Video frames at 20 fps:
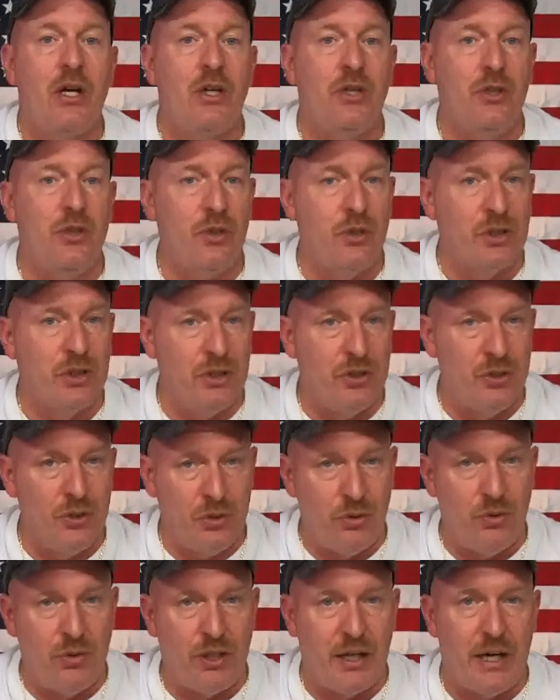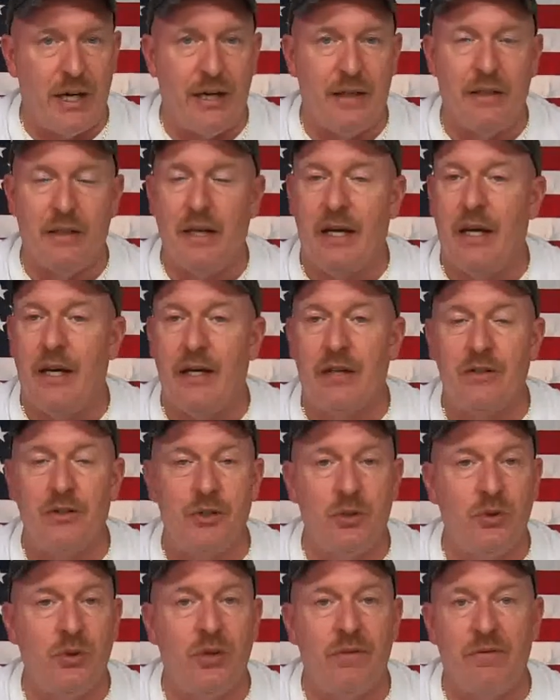you can do that
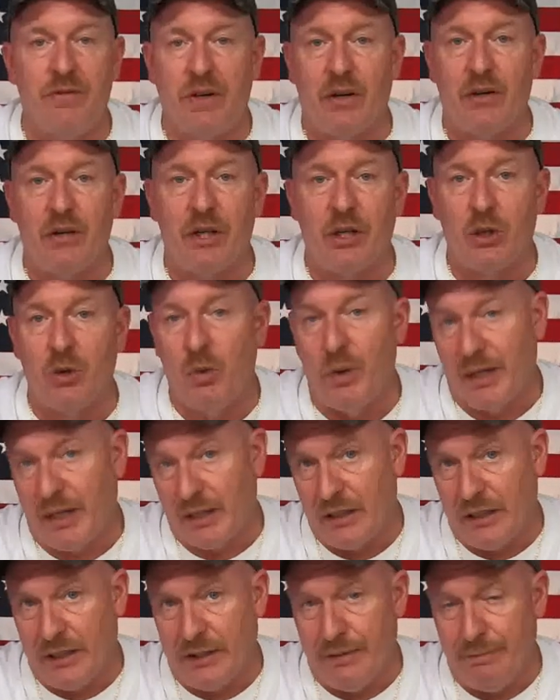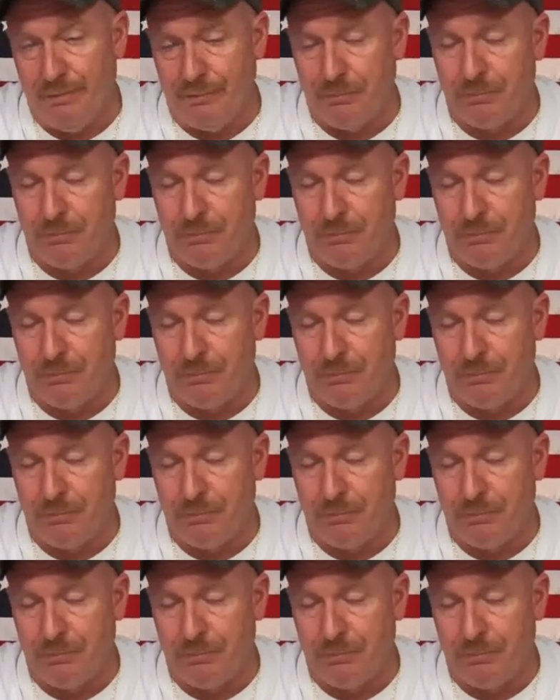and do it very quickly.